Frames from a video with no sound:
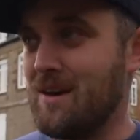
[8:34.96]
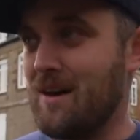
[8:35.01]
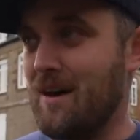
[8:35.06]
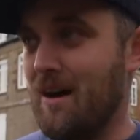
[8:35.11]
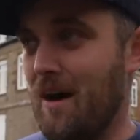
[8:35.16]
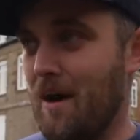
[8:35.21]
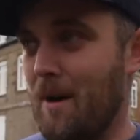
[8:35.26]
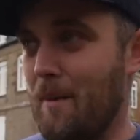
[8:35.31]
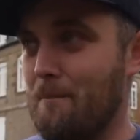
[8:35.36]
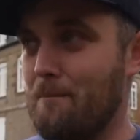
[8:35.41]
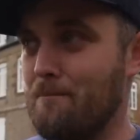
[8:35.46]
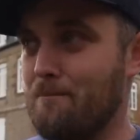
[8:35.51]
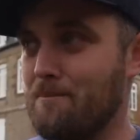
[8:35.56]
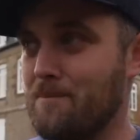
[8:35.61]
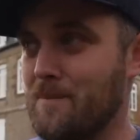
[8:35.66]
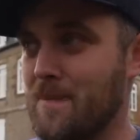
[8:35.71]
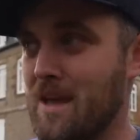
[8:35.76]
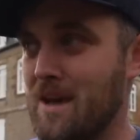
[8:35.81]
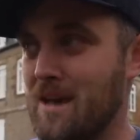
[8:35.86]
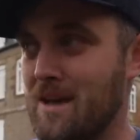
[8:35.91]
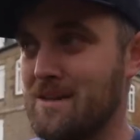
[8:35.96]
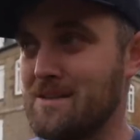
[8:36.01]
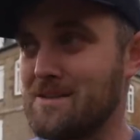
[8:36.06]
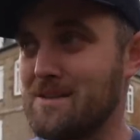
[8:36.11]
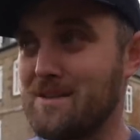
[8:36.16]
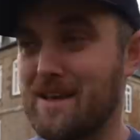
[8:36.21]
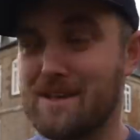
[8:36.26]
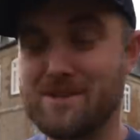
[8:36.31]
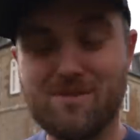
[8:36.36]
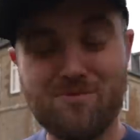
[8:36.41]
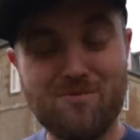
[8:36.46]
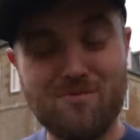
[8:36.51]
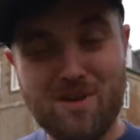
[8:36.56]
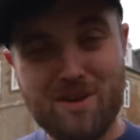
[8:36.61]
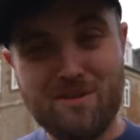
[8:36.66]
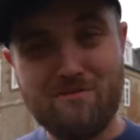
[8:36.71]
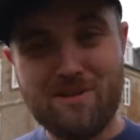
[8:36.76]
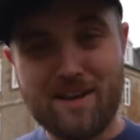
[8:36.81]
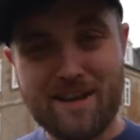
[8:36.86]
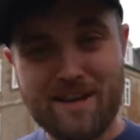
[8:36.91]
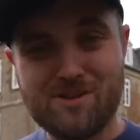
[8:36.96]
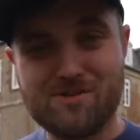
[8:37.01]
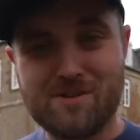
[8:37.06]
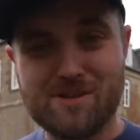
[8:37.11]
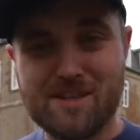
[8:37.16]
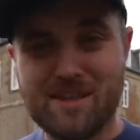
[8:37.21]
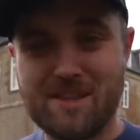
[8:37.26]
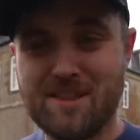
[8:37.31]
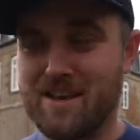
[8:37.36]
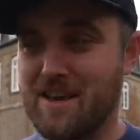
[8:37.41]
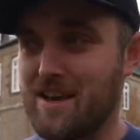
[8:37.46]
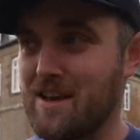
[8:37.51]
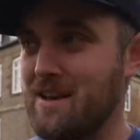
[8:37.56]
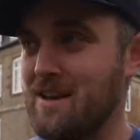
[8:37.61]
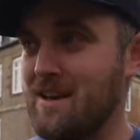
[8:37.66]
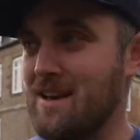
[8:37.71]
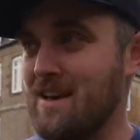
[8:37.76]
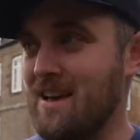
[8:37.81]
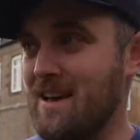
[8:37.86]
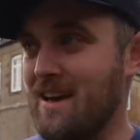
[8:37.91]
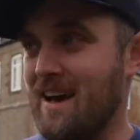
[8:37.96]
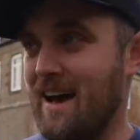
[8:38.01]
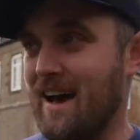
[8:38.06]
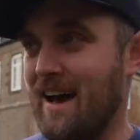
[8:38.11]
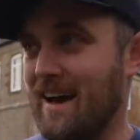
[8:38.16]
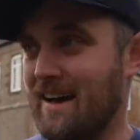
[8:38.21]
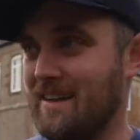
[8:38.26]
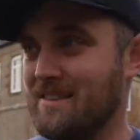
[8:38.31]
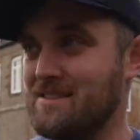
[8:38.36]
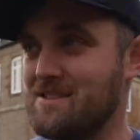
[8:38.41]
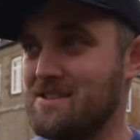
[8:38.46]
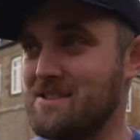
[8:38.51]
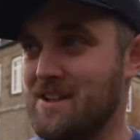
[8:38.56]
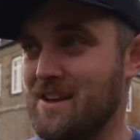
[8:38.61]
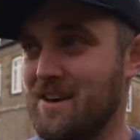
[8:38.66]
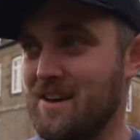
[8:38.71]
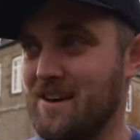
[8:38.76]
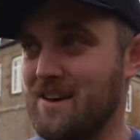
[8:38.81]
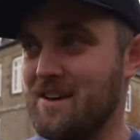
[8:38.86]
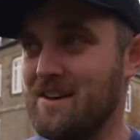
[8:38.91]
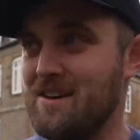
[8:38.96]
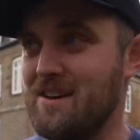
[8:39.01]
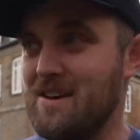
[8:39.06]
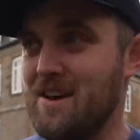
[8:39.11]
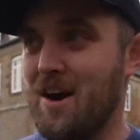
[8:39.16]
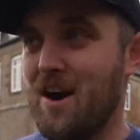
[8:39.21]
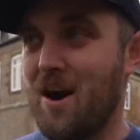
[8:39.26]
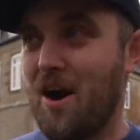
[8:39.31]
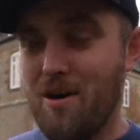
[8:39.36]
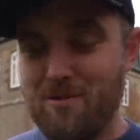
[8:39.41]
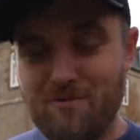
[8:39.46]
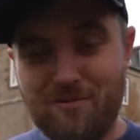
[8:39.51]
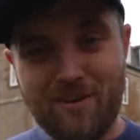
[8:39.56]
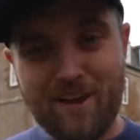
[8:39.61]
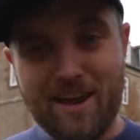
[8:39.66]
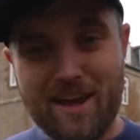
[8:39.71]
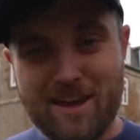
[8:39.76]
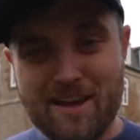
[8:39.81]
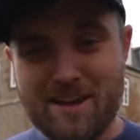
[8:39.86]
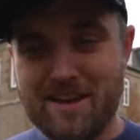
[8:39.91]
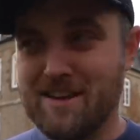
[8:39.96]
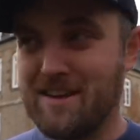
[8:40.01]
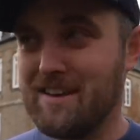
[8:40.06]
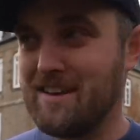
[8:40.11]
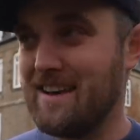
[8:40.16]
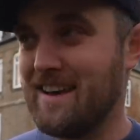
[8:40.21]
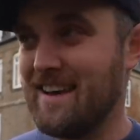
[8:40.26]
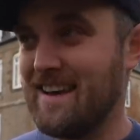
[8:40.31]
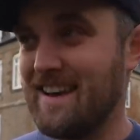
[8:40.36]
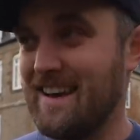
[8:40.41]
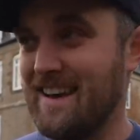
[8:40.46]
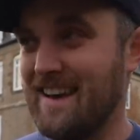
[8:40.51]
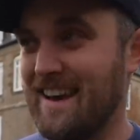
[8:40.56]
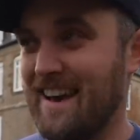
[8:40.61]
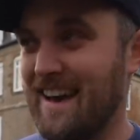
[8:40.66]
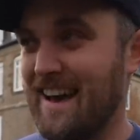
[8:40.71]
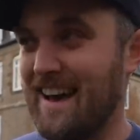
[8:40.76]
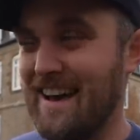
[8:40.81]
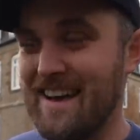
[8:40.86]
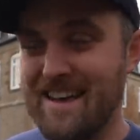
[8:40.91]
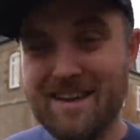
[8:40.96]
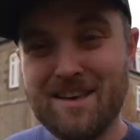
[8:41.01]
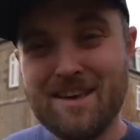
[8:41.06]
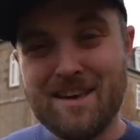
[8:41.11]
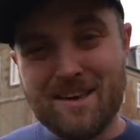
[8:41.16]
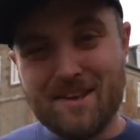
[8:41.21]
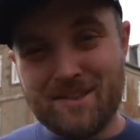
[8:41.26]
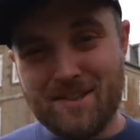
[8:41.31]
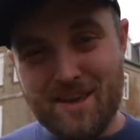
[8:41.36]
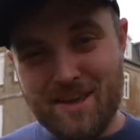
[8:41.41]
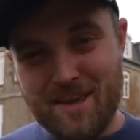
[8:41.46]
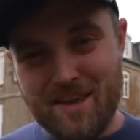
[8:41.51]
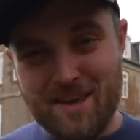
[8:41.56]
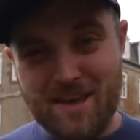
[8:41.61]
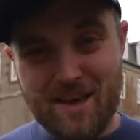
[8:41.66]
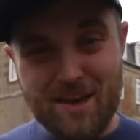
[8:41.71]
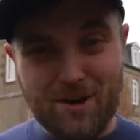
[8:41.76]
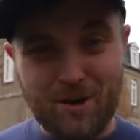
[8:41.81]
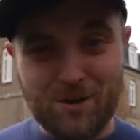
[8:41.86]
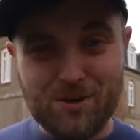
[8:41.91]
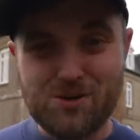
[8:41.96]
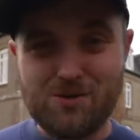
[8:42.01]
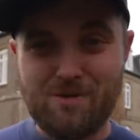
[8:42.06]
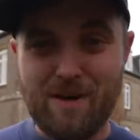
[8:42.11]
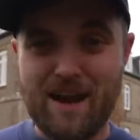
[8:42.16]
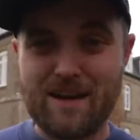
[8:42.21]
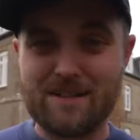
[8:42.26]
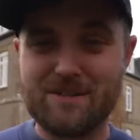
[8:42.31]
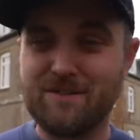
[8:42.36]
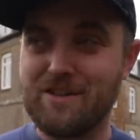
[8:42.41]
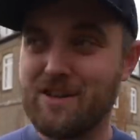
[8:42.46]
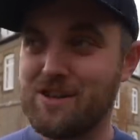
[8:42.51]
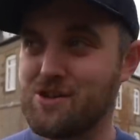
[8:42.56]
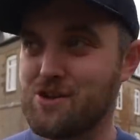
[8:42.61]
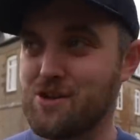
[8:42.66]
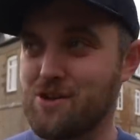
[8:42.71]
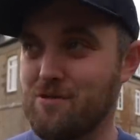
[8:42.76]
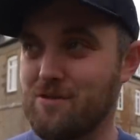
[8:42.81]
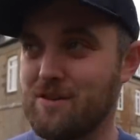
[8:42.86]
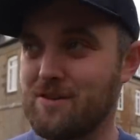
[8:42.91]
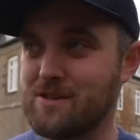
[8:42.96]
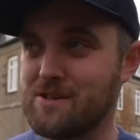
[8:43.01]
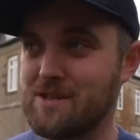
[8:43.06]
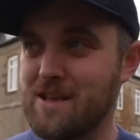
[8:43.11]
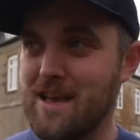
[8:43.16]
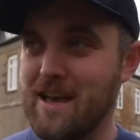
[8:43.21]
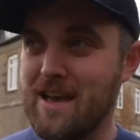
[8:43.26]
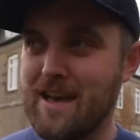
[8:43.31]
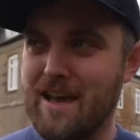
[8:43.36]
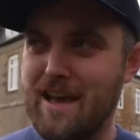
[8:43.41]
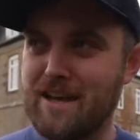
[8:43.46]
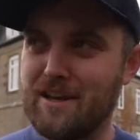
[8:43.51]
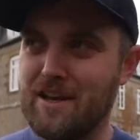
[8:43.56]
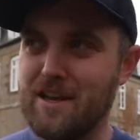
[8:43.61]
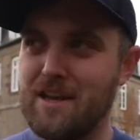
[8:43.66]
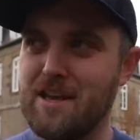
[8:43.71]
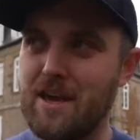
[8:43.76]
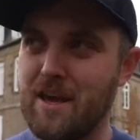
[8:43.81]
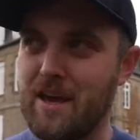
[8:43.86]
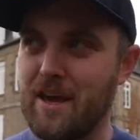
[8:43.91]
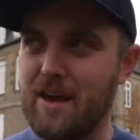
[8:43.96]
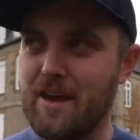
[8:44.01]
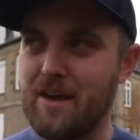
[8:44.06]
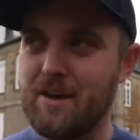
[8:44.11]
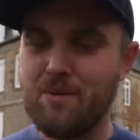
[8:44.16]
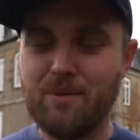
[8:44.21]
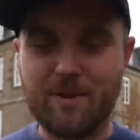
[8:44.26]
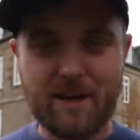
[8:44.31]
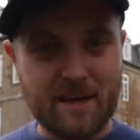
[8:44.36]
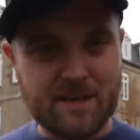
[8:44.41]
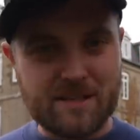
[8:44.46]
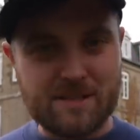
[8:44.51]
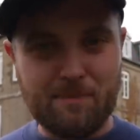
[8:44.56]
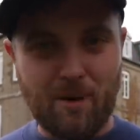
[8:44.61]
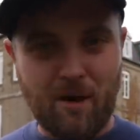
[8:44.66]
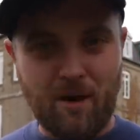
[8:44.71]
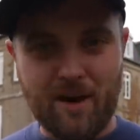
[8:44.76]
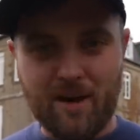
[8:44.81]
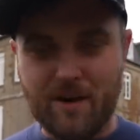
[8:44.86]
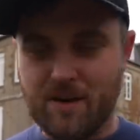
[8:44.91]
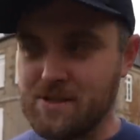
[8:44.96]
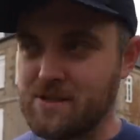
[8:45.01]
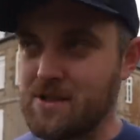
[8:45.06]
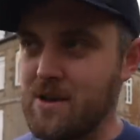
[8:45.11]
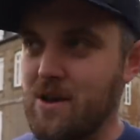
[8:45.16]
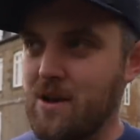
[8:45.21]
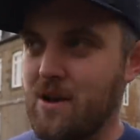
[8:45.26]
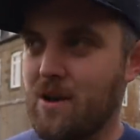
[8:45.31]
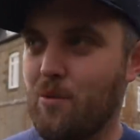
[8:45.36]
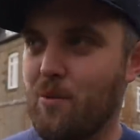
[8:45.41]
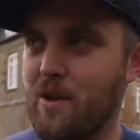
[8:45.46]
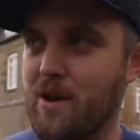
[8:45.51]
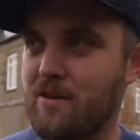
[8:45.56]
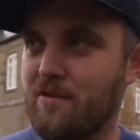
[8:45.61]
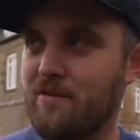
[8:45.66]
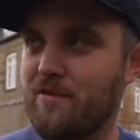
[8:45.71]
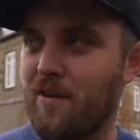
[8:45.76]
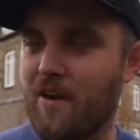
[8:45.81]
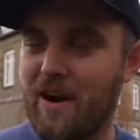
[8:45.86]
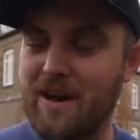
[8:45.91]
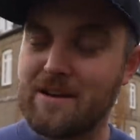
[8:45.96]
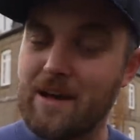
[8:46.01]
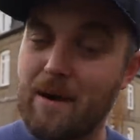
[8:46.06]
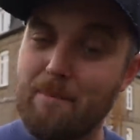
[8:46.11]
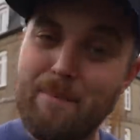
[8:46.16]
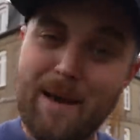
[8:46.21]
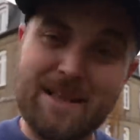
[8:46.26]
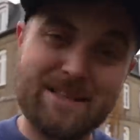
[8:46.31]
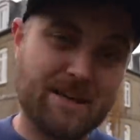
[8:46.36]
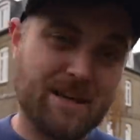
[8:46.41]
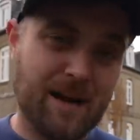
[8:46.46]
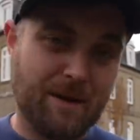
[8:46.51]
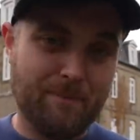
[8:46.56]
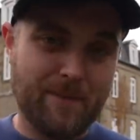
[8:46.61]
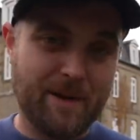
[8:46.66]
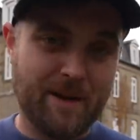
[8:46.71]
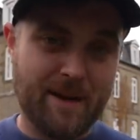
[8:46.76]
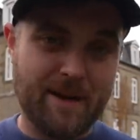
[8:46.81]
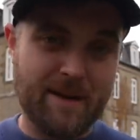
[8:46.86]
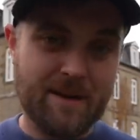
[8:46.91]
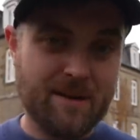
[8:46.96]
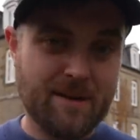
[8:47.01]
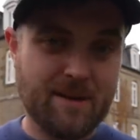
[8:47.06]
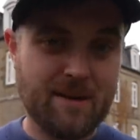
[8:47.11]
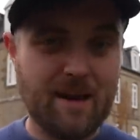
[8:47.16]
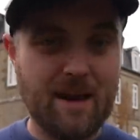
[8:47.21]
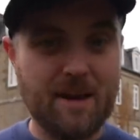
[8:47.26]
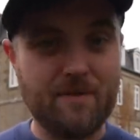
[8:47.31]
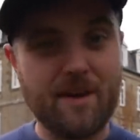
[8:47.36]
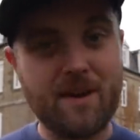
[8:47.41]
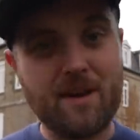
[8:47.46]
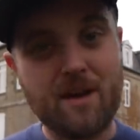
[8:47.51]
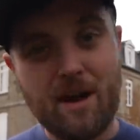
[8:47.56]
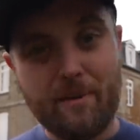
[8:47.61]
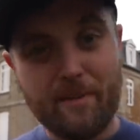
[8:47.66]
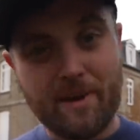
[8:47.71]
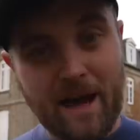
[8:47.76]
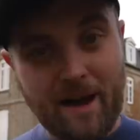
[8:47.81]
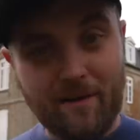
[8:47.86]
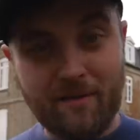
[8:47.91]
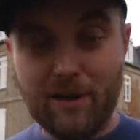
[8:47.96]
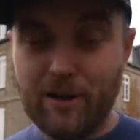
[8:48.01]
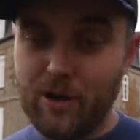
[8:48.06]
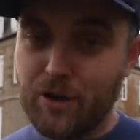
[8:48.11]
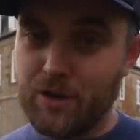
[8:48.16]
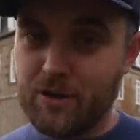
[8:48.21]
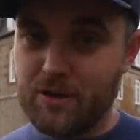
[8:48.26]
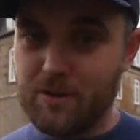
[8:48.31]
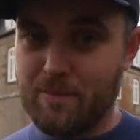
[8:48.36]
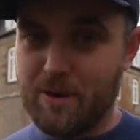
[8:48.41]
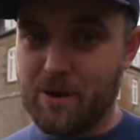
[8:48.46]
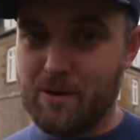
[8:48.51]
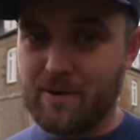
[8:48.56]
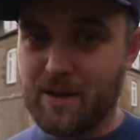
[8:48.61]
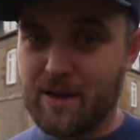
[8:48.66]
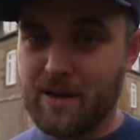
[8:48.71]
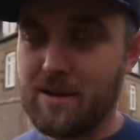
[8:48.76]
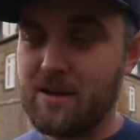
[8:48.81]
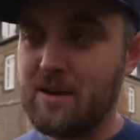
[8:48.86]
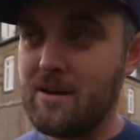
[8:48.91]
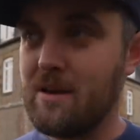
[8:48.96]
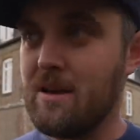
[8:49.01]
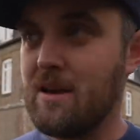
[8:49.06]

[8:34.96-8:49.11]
Yeah, so that's a really, really interesting thing. And hopefully the contract for the insurance, in a year when it expires, we can find a better company and they can come and have a look at the building